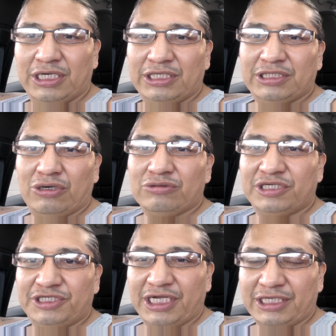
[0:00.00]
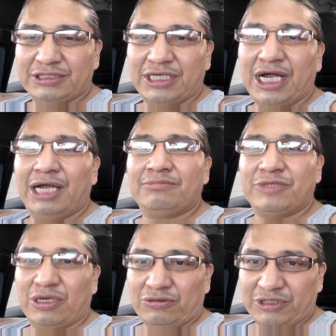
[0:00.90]
He's the oldest son. I'm
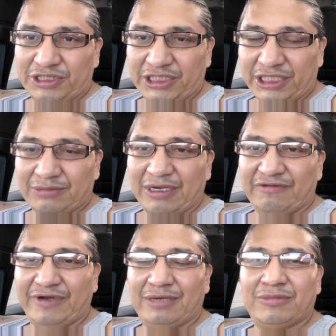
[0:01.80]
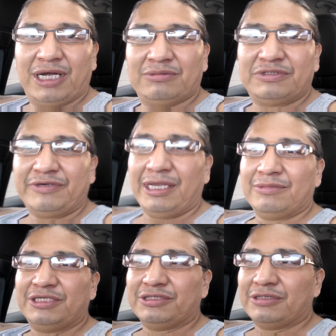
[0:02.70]
the oldest son of my mom's
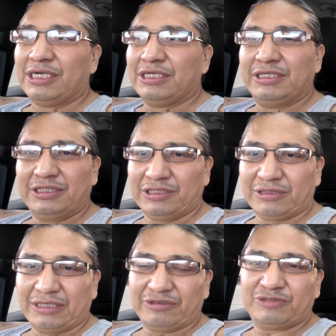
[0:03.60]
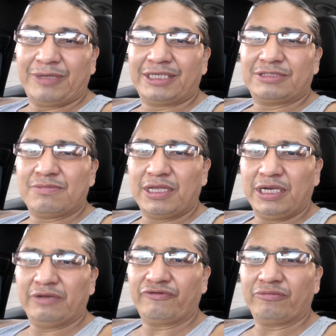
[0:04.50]
family, so a
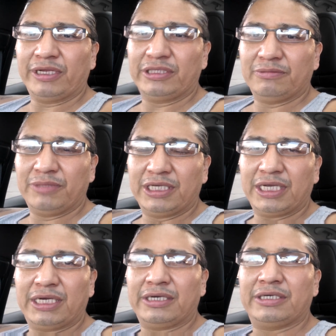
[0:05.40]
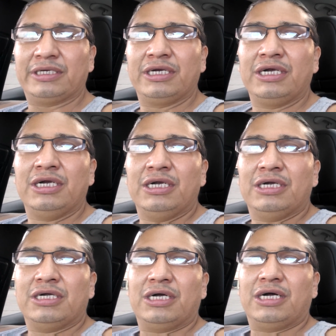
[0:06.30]
responsibility for me to be caring,
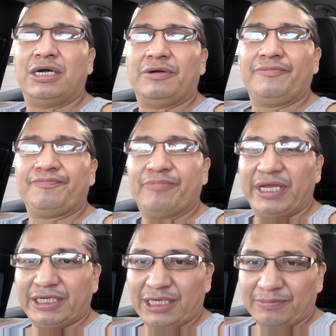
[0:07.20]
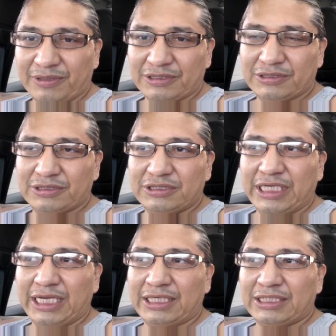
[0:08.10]
picking up and
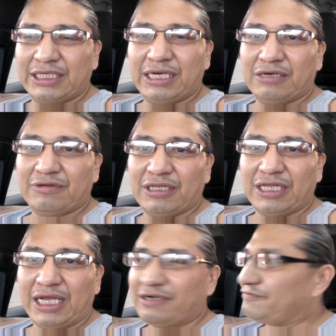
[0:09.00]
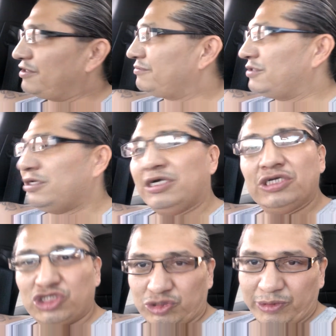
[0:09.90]
taking care of a lot of
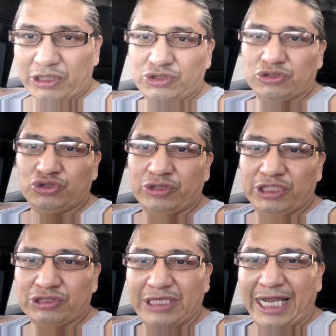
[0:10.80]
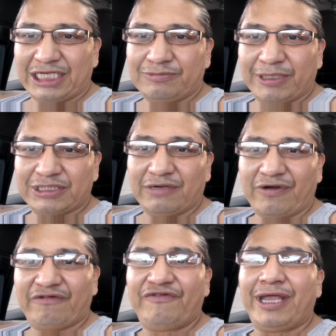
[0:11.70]
spiritual, traditional aspects of
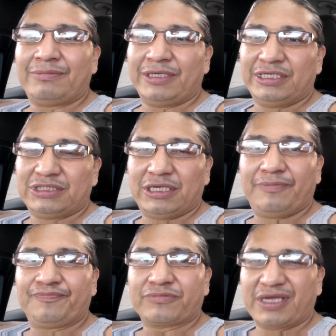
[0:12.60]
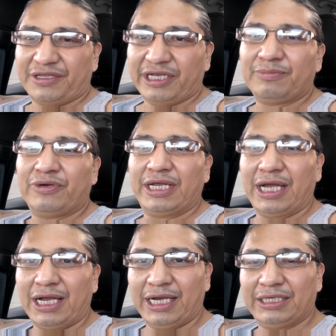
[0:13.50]
our families. I think pretty
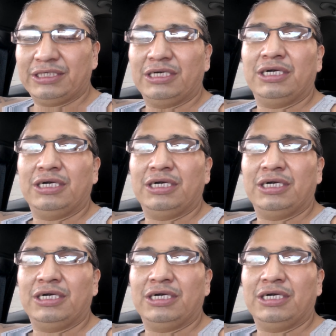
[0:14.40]
high.